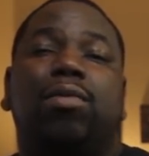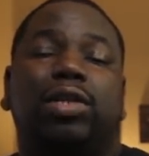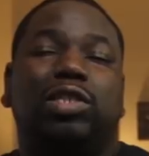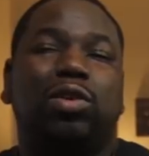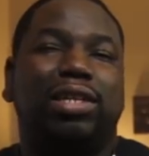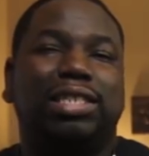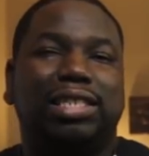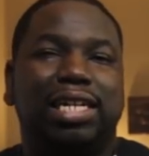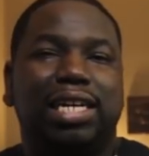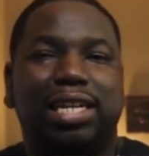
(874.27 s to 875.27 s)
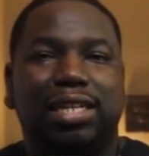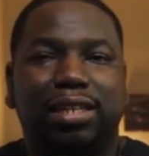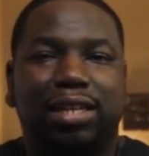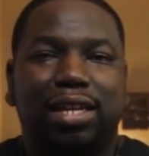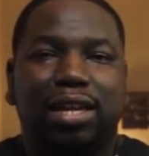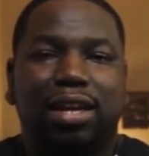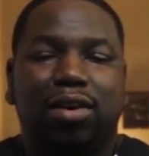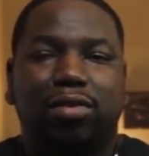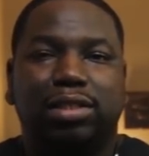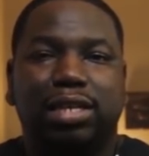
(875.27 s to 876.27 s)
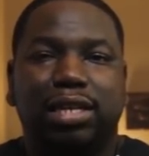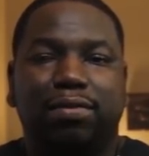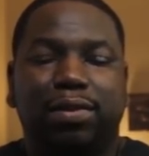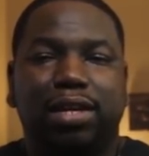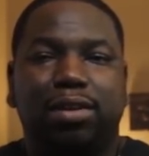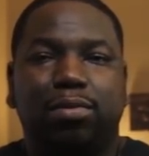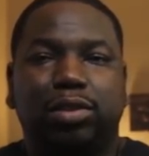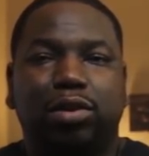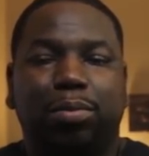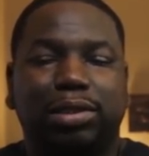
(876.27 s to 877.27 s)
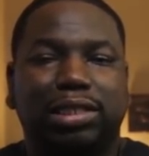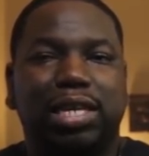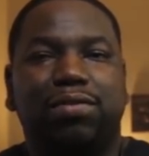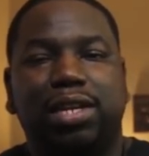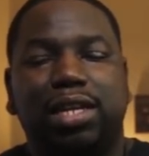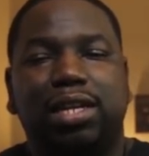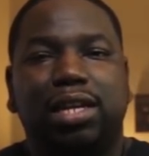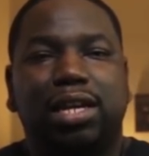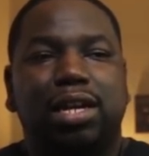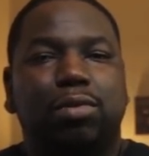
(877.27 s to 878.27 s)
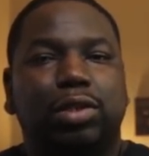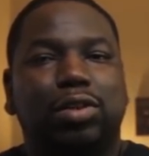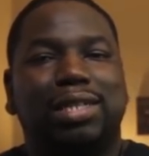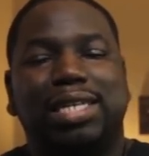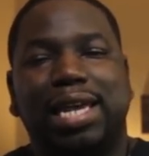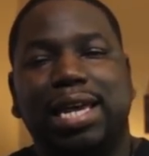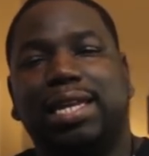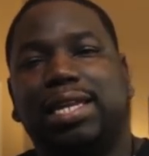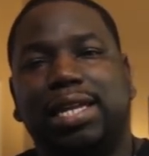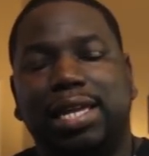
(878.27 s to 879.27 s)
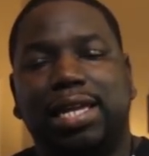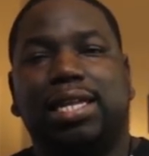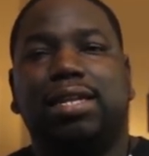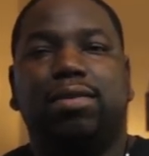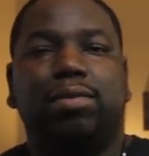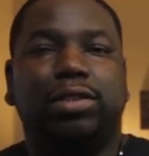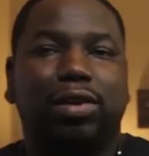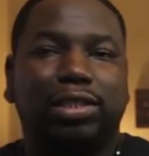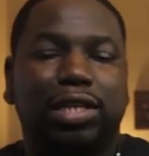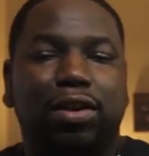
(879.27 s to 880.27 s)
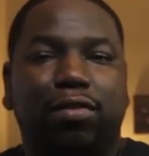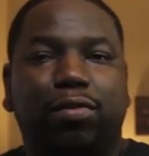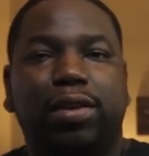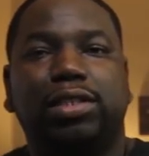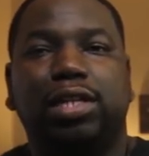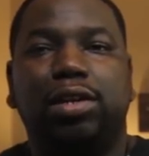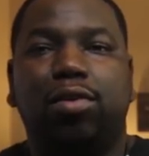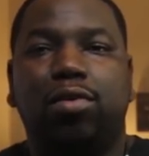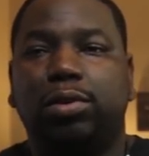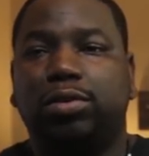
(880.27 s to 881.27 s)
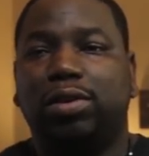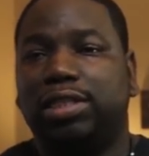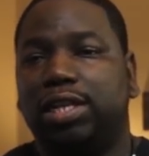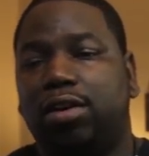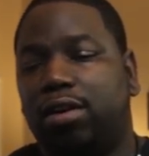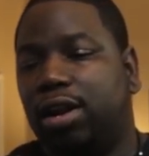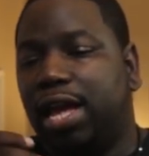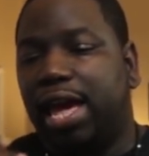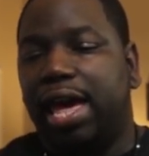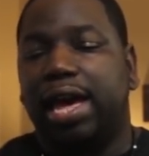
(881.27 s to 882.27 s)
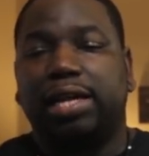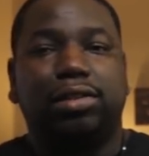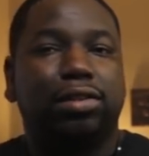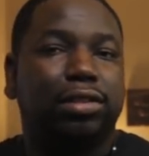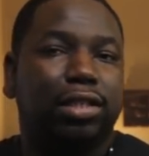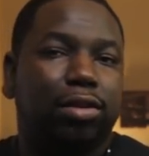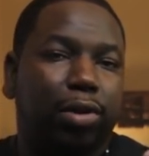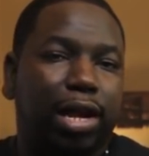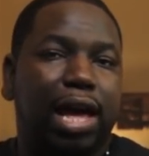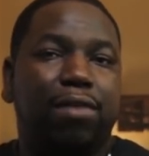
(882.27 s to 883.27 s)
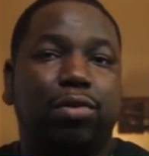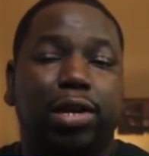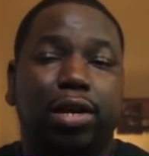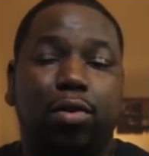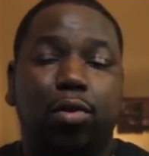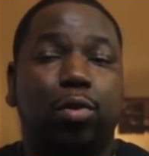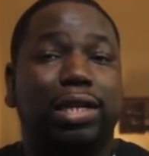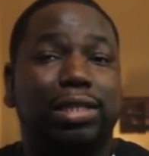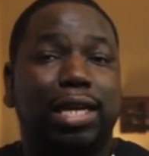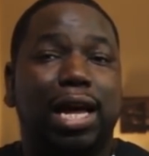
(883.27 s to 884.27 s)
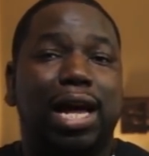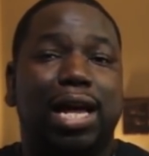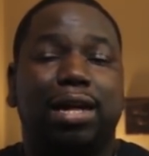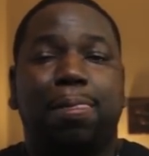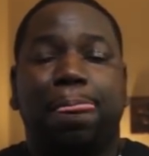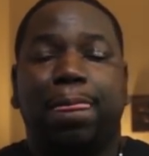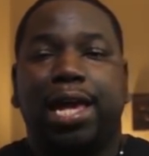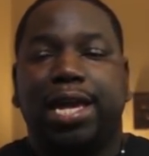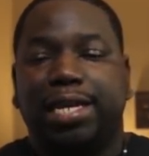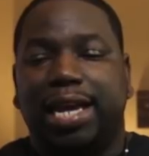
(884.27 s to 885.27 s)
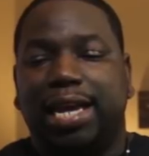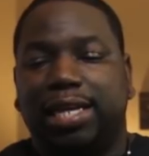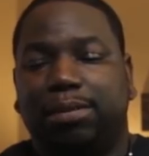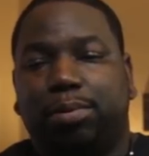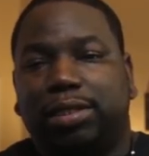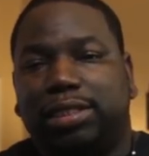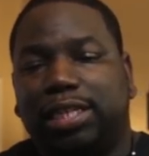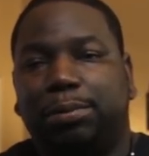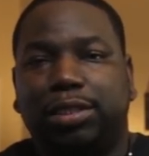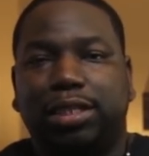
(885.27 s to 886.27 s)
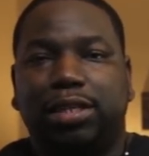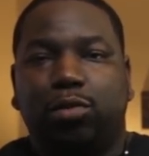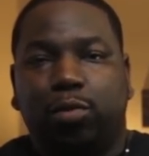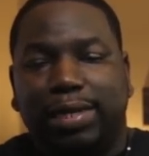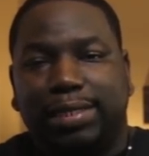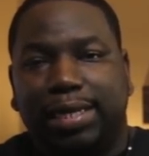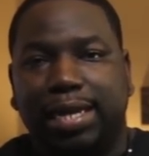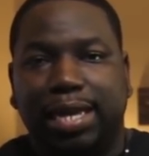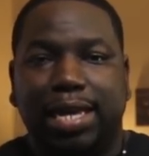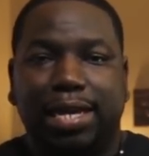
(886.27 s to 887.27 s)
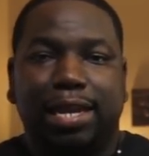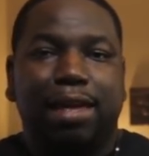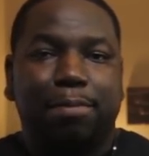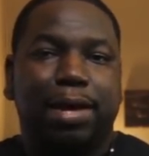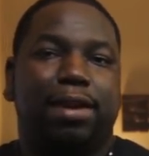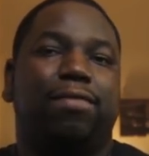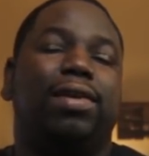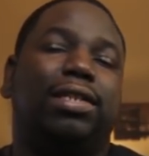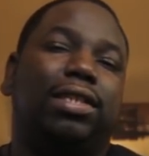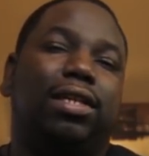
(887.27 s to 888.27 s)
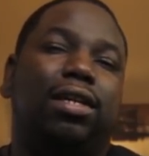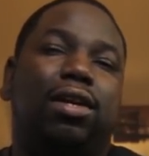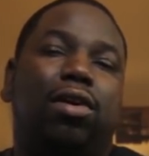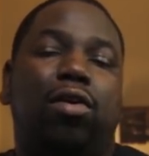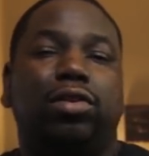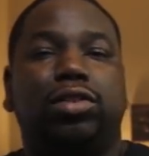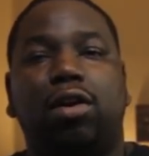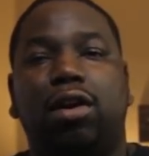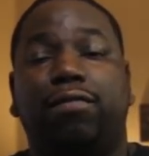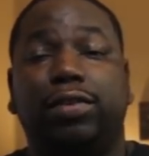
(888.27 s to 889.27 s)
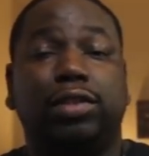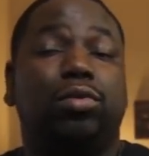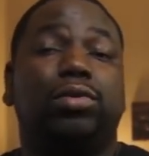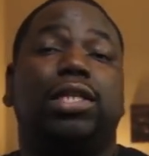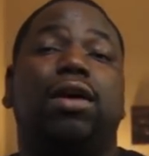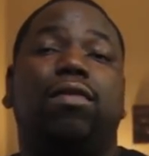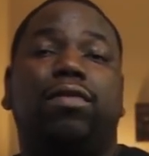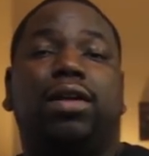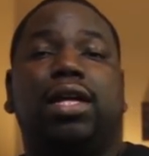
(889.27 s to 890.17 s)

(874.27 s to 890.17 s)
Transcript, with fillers: We start seeing it on TV, we start perceiving it, we start taking it in, we start seeing our friends get old, we start seeing our actors and what have you get old and die, and that perception we take in and manifest it onto our physical self.